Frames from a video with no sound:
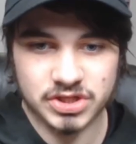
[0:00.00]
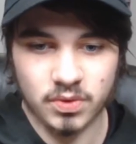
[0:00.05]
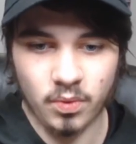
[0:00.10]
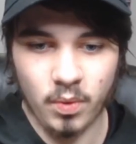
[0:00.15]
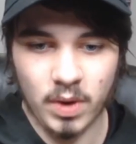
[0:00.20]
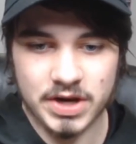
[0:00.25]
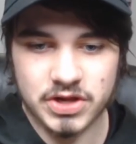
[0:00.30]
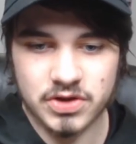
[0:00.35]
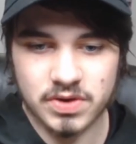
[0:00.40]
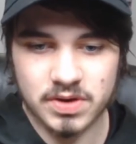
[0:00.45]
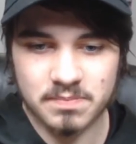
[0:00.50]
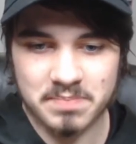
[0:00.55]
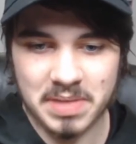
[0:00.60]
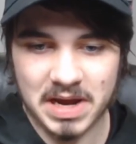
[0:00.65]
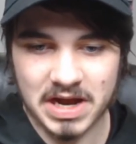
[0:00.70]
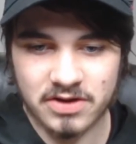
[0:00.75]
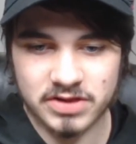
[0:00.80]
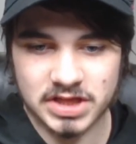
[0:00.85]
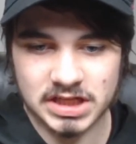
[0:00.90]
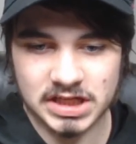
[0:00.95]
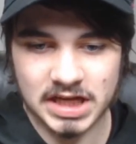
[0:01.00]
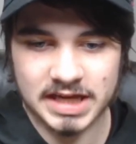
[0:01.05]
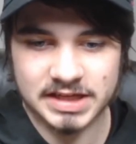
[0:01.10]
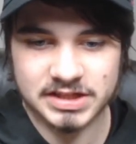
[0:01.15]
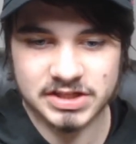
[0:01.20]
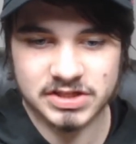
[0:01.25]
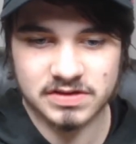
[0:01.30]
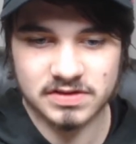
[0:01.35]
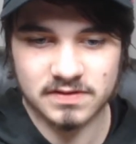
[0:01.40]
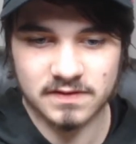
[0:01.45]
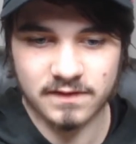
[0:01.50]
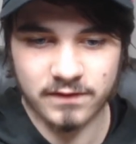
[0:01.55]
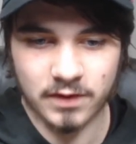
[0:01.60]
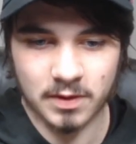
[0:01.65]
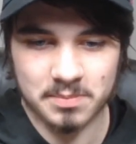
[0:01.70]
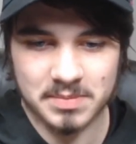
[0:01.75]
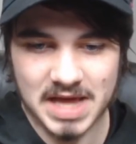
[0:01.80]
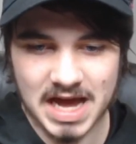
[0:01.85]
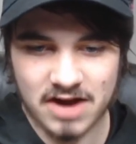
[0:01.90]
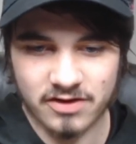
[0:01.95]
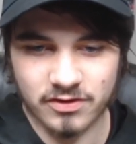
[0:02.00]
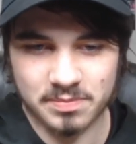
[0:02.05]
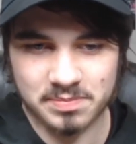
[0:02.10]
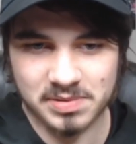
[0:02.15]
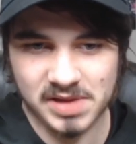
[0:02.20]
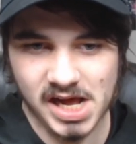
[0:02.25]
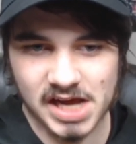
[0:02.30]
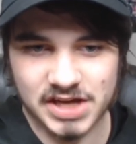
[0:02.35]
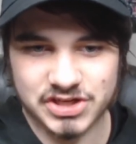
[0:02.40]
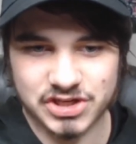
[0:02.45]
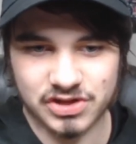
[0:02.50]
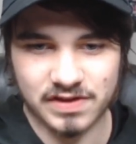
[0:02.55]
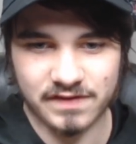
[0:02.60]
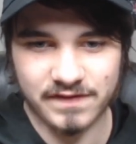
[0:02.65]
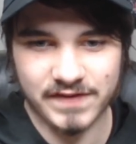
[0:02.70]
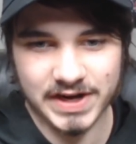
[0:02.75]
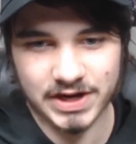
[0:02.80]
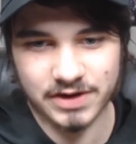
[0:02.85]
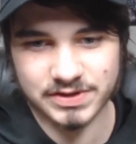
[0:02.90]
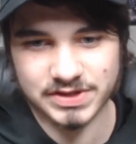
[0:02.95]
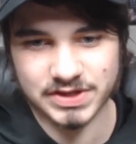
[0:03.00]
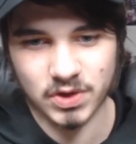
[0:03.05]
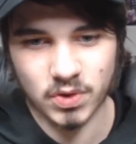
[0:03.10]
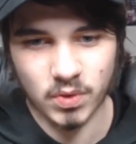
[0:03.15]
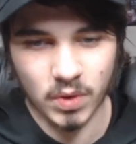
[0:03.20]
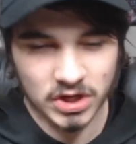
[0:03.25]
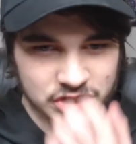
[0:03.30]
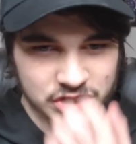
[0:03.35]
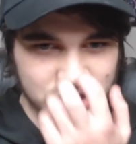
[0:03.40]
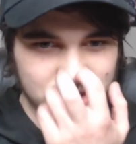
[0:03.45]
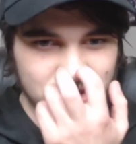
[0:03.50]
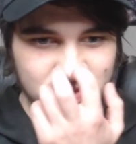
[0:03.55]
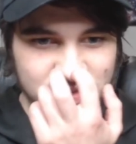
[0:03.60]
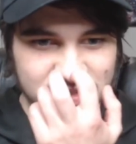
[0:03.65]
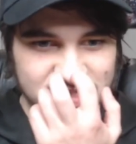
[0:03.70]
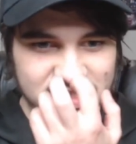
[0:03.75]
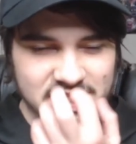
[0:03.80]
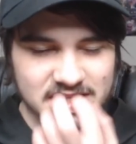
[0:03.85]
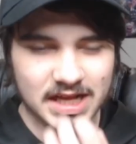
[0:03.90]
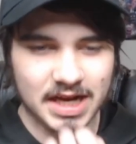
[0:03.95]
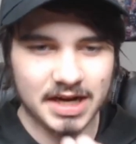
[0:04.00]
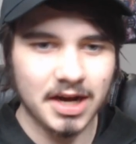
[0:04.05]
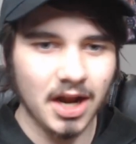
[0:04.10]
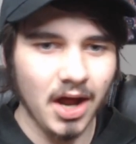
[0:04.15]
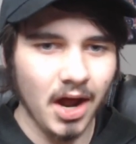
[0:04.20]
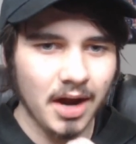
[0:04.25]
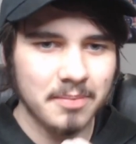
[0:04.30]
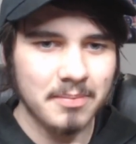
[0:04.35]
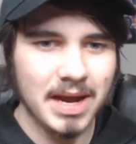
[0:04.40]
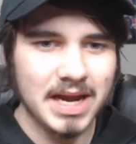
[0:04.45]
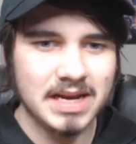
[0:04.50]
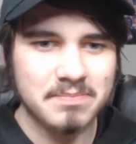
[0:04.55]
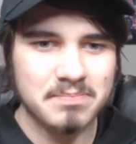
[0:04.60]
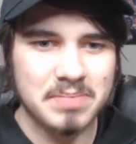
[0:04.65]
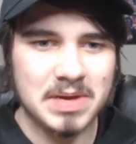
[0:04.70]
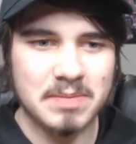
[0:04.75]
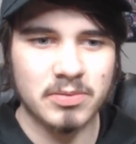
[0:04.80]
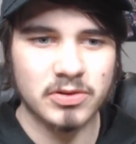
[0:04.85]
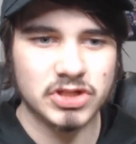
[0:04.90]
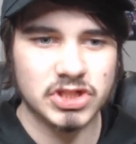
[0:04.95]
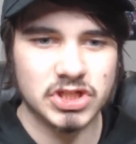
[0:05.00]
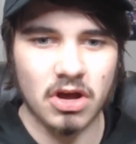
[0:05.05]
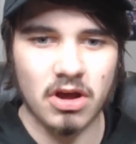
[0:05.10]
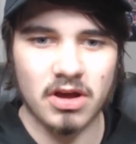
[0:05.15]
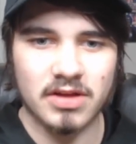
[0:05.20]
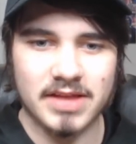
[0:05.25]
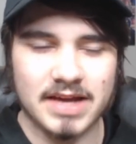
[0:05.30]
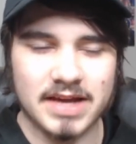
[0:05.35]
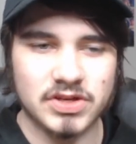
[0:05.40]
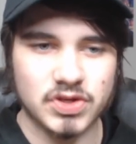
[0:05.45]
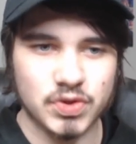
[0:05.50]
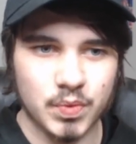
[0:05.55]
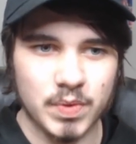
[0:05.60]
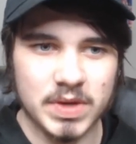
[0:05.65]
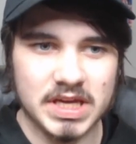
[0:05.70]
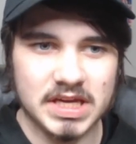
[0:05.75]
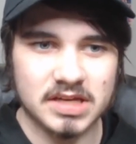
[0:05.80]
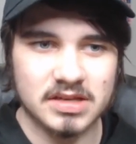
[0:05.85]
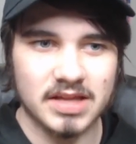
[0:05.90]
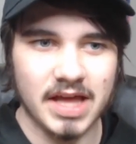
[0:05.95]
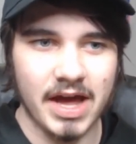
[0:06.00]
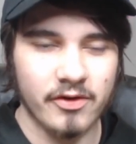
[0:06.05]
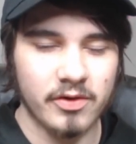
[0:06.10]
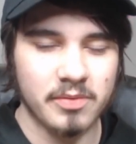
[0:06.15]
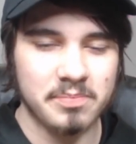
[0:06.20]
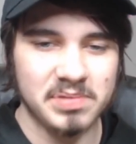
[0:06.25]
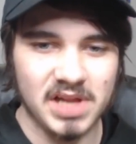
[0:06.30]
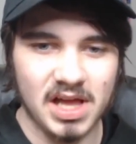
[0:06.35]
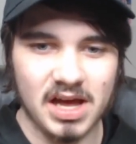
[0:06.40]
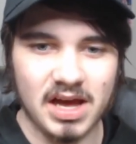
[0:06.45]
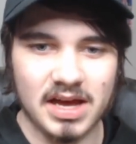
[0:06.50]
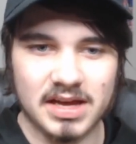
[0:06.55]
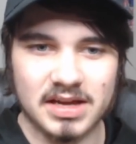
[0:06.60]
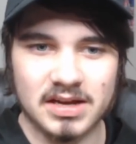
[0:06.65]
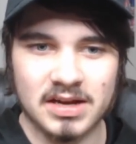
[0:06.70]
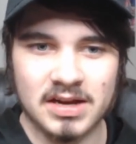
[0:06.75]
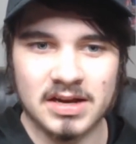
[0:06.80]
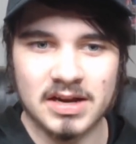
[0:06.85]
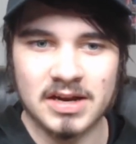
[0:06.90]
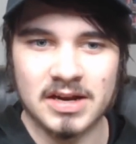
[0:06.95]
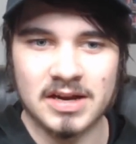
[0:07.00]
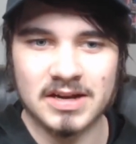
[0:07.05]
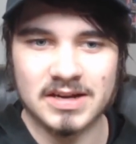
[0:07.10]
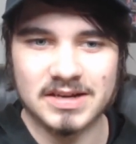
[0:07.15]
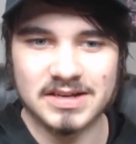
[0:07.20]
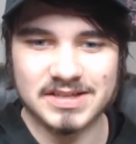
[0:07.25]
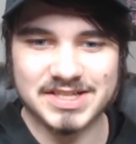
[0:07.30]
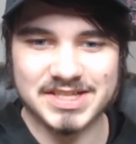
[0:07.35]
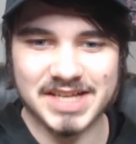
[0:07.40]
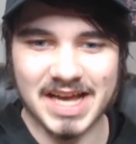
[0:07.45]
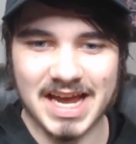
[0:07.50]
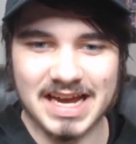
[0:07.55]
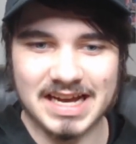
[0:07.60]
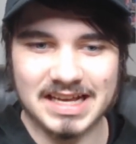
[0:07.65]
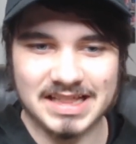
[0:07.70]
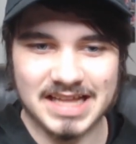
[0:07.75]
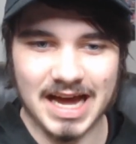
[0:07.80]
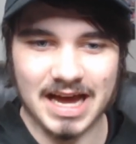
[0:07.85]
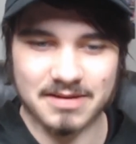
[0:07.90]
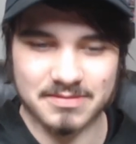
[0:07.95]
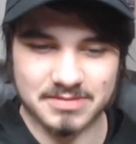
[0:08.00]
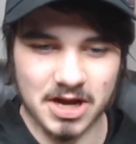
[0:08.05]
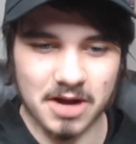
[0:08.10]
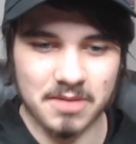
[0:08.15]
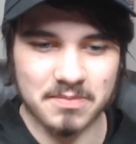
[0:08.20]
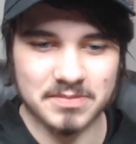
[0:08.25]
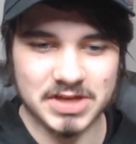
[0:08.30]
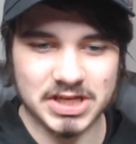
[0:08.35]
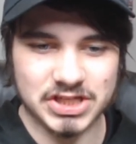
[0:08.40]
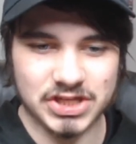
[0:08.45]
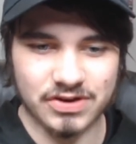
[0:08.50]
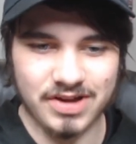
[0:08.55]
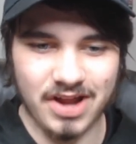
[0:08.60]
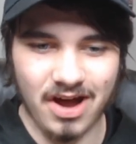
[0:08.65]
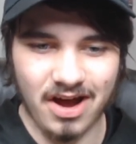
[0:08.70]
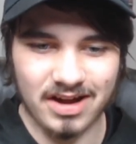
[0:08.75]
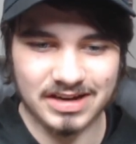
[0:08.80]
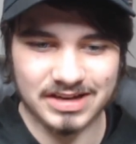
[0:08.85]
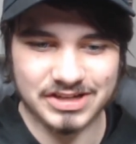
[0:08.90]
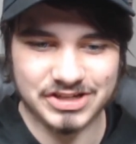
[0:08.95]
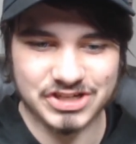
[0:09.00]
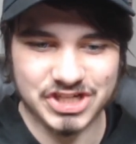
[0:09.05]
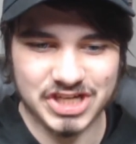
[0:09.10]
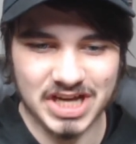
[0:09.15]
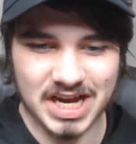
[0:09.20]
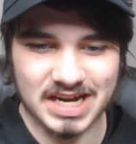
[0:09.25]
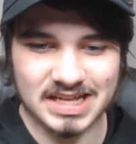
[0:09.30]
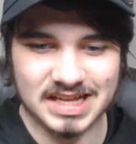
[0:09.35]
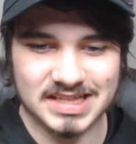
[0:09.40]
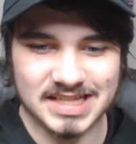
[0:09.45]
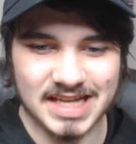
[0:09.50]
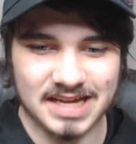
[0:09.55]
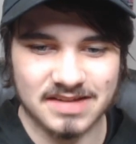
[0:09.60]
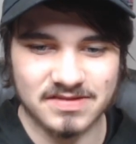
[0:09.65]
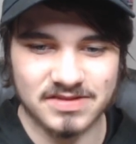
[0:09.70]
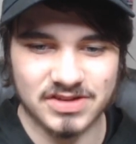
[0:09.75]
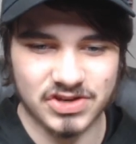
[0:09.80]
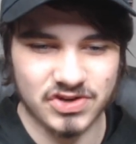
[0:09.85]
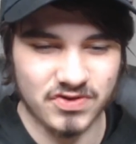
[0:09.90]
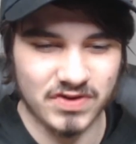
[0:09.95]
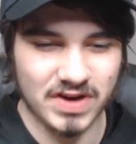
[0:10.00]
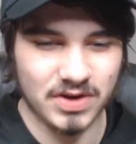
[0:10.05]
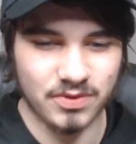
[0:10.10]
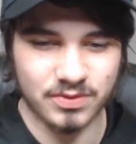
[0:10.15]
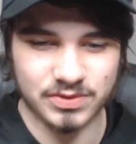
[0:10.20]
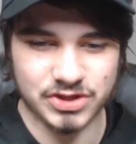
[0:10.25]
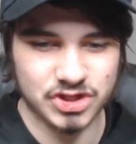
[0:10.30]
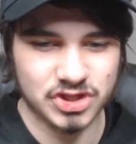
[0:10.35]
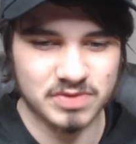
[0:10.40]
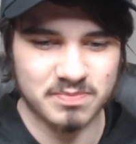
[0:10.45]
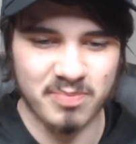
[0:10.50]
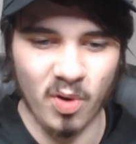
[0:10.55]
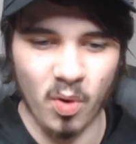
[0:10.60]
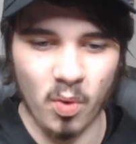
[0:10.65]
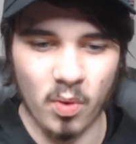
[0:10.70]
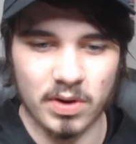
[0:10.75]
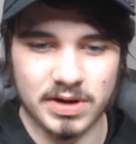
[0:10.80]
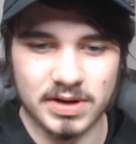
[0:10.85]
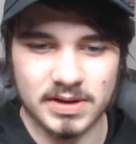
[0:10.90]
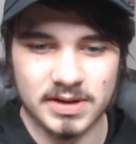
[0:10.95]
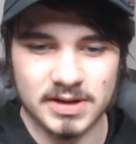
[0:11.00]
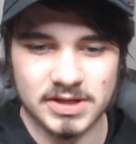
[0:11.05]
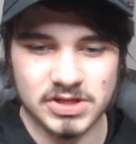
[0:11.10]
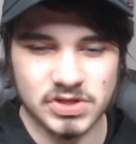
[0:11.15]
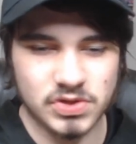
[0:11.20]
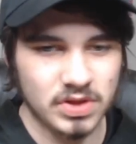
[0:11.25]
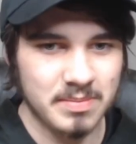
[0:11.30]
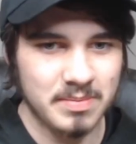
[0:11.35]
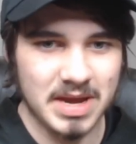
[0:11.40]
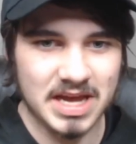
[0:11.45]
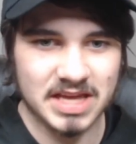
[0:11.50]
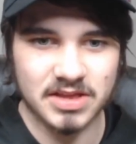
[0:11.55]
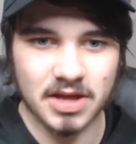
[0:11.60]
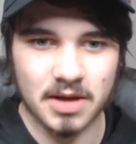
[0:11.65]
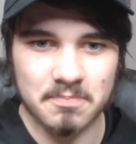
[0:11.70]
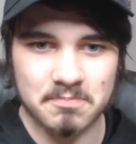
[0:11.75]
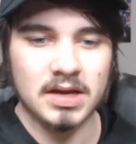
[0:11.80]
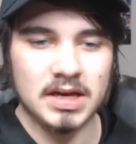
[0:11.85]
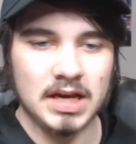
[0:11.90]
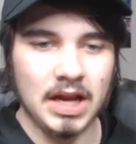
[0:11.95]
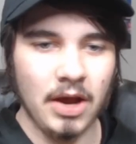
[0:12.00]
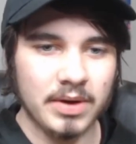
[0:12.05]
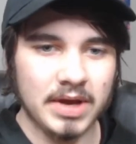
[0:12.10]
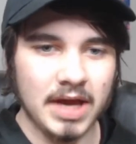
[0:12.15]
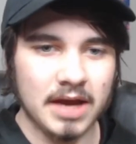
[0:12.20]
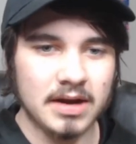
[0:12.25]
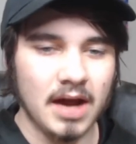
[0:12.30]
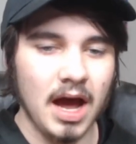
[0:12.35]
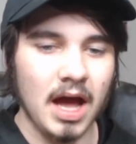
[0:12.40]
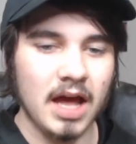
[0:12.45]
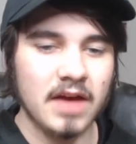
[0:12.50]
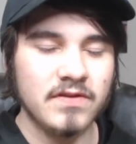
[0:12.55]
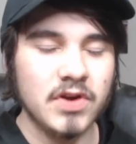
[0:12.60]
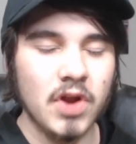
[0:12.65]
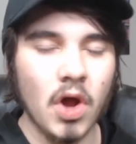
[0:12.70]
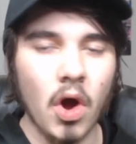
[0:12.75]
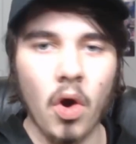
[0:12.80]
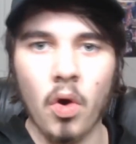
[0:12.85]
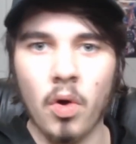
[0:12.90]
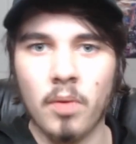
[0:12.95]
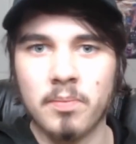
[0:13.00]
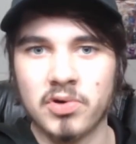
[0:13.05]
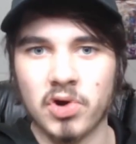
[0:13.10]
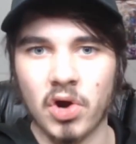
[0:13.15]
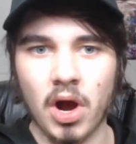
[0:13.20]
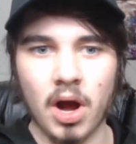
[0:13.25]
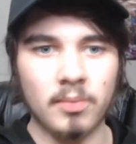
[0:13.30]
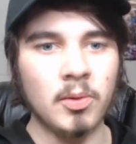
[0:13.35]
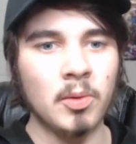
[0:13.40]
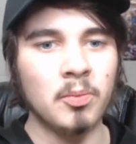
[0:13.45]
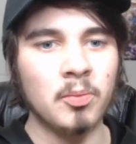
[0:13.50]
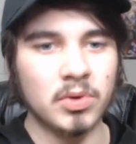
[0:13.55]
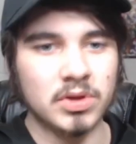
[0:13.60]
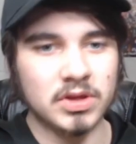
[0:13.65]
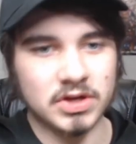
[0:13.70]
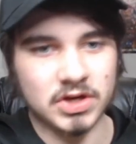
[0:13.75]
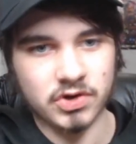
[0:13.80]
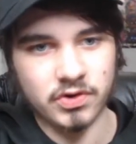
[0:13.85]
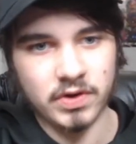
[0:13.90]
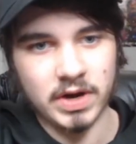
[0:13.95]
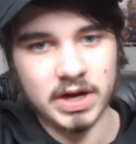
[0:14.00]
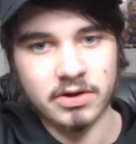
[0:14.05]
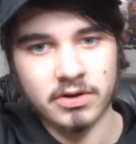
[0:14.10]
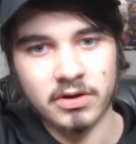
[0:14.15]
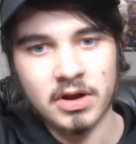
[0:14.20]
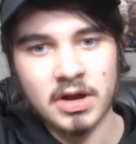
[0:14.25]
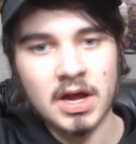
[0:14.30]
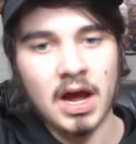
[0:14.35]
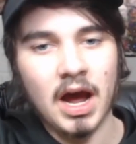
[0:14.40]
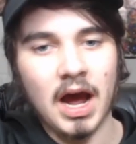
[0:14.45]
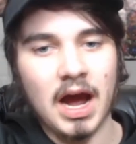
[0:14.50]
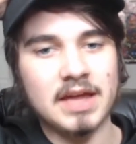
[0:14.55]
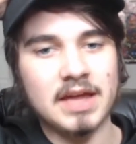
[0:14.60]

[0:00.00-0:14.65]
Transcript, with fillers: when you compare the likes from that reply to the videos in question, you can see that not many people saw that tweet, that reply, saying that, yep, these are not legit and that the creator was just bored, so they made them. Now again, I have no problem with the creator. I